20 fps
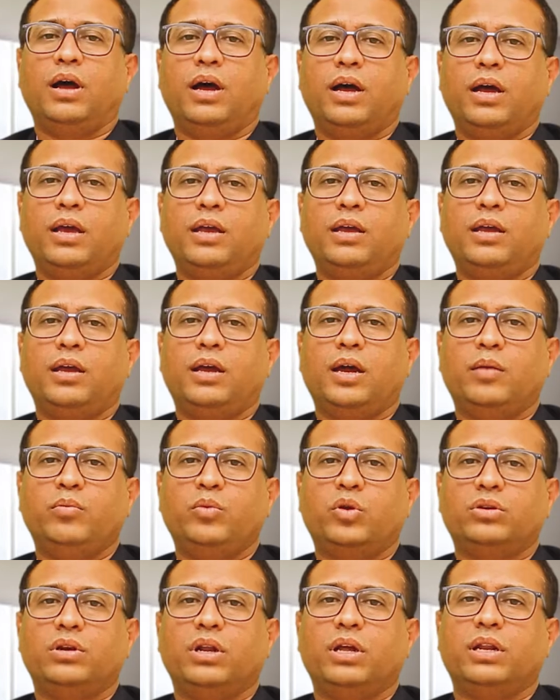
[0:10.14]
Hi, I'm
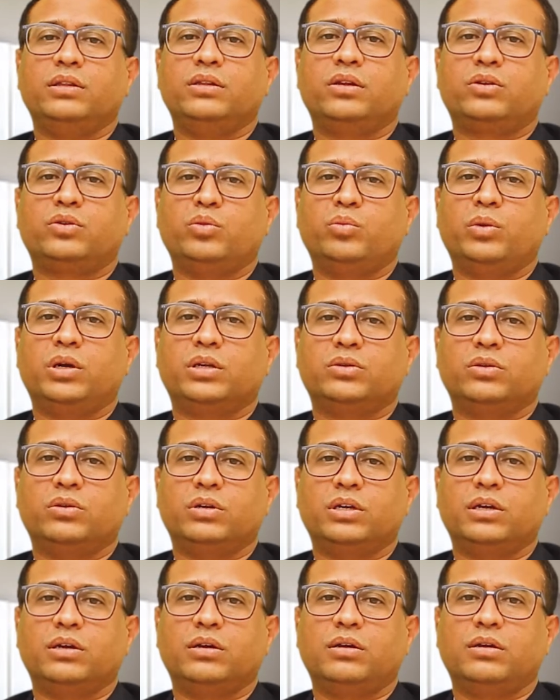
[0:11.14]
Dr.Narender Kumar.
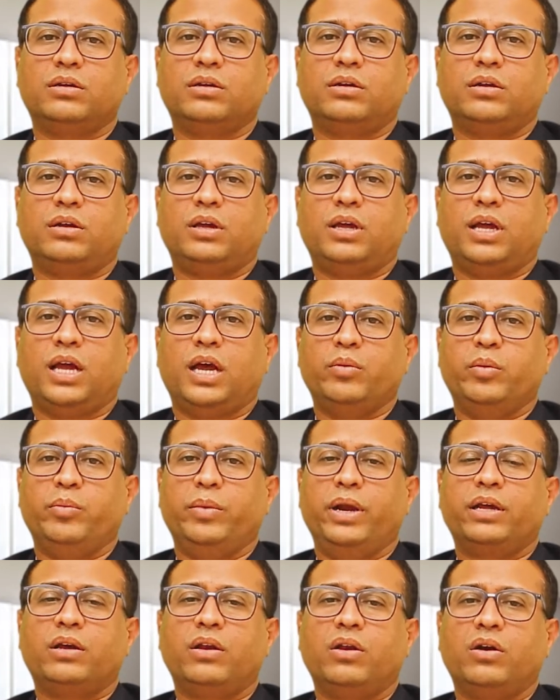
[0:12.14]
I'm a
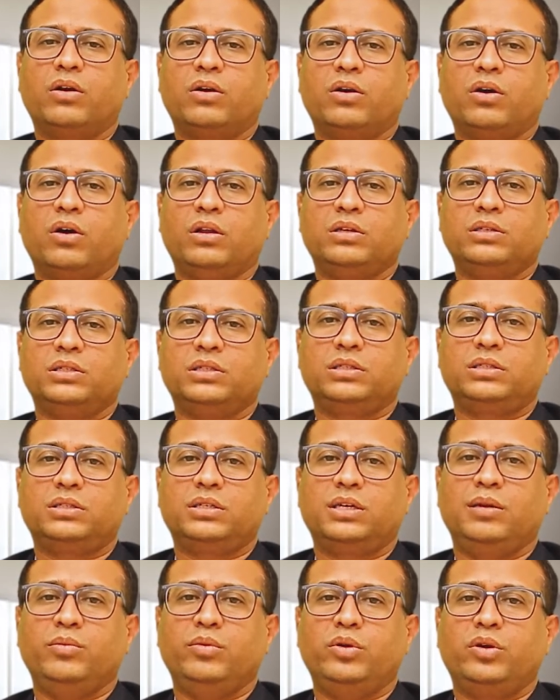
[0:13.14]
medical oncologist,
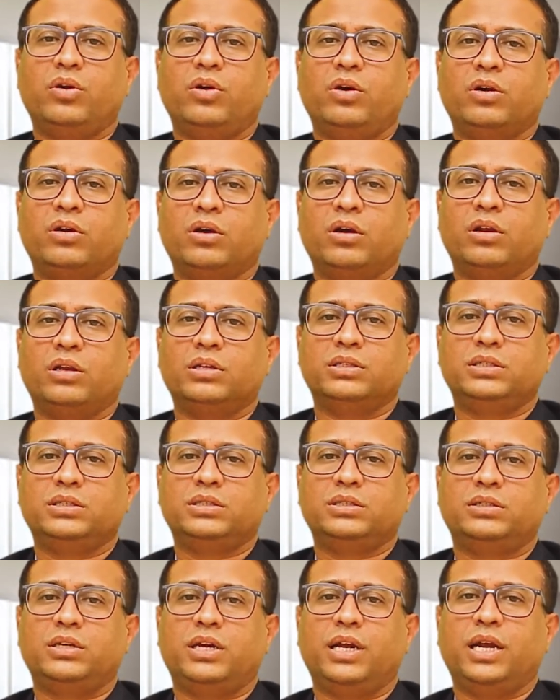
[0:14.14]

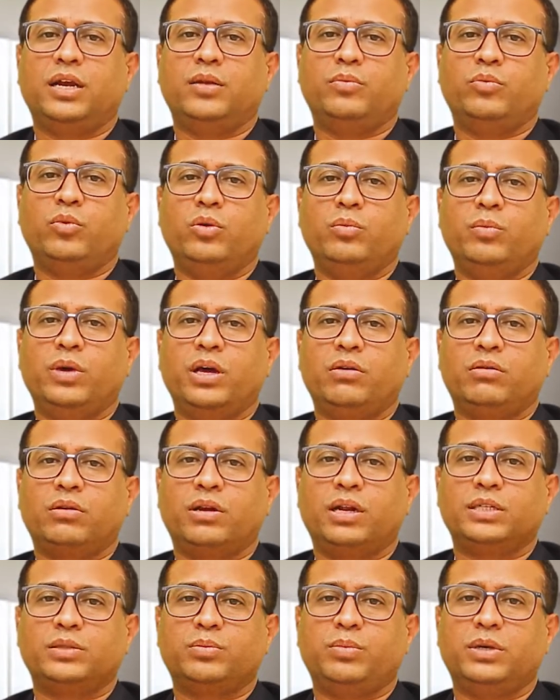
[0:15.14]
hemato-oncologist, and a bone marrow
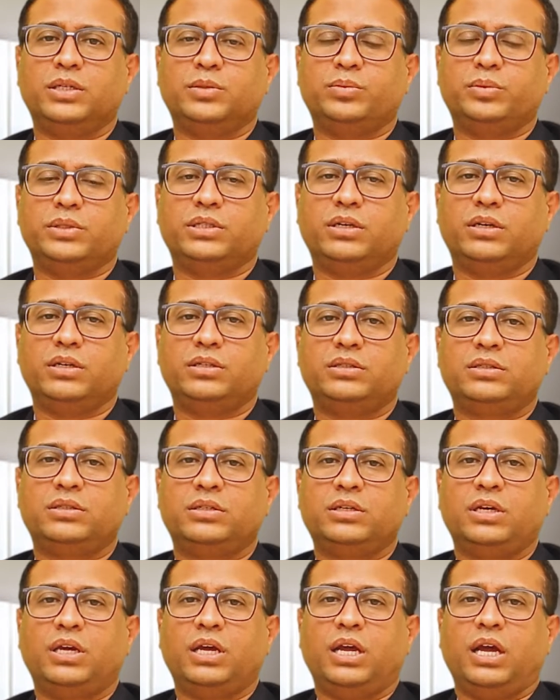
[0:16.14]
transplant specialist.
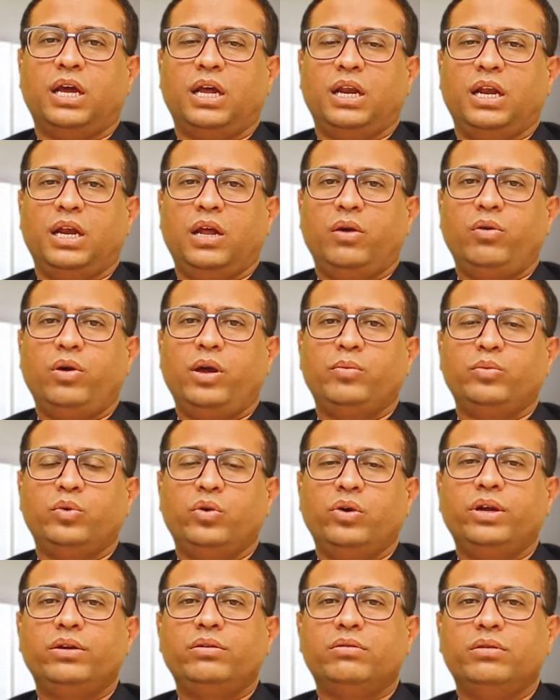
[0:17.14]
Now I'm
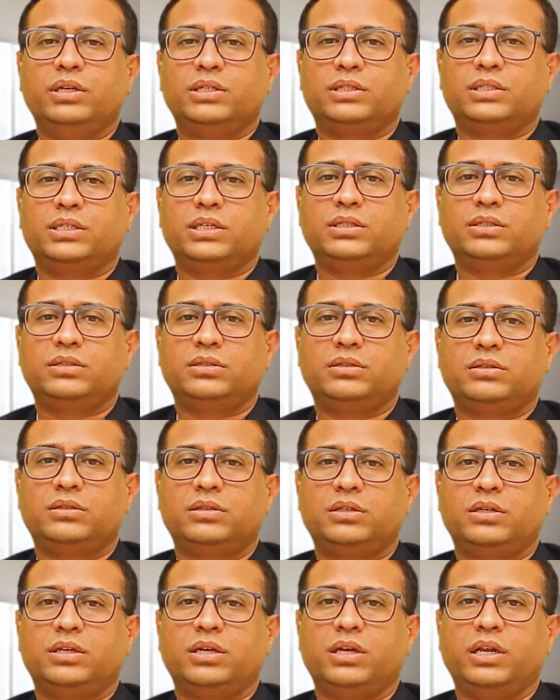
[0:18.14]
going to discuss
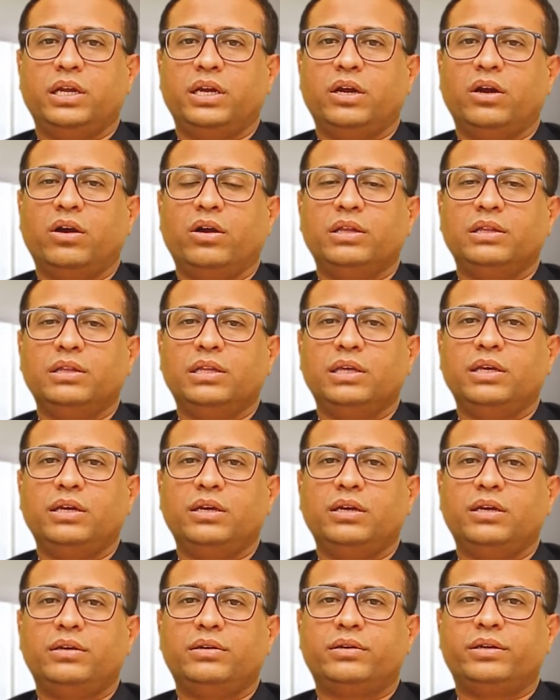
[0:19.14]
regarding
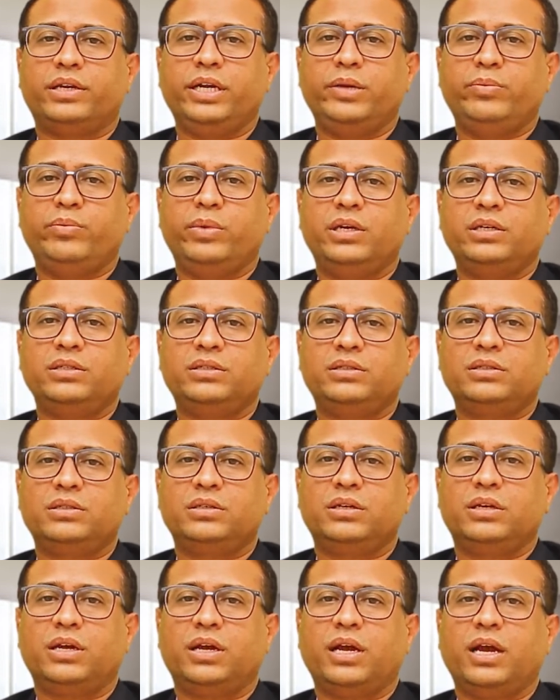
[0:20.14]
the treatments
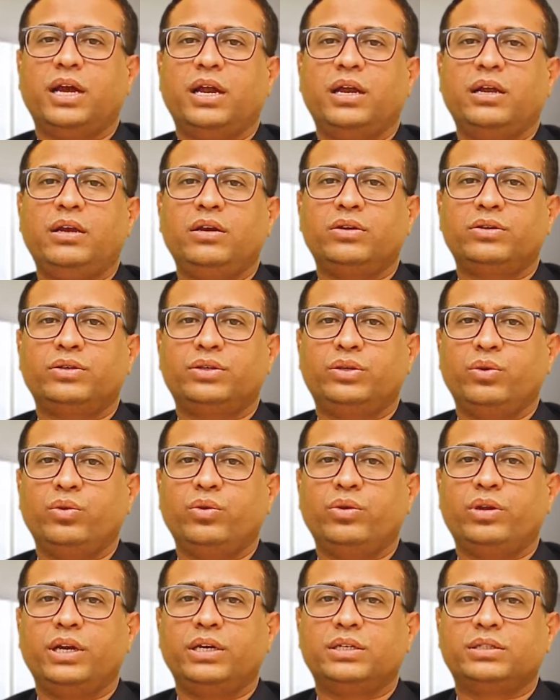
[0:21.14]
and
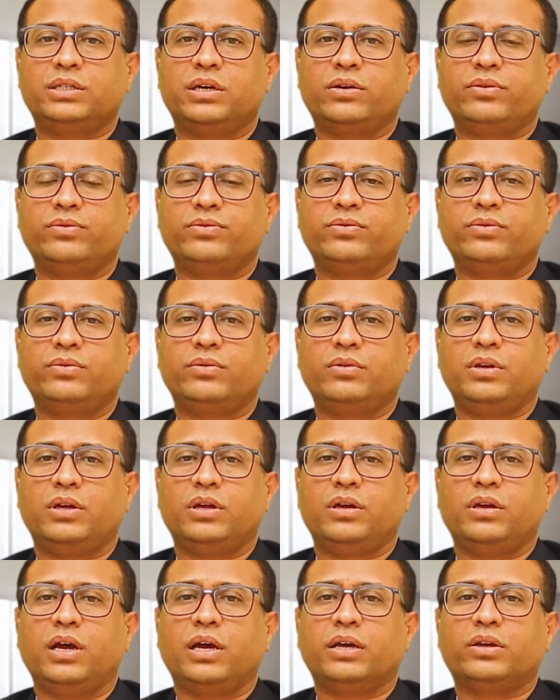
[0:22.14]
cure rates of
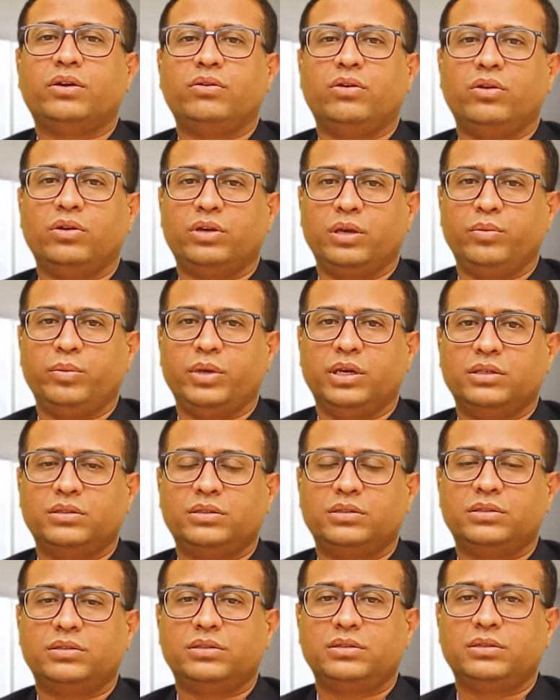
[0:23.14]
acute
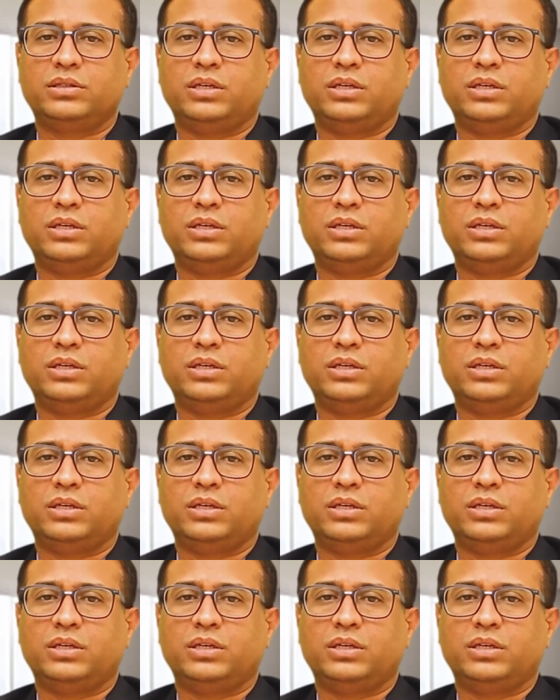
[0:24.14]
leukemias.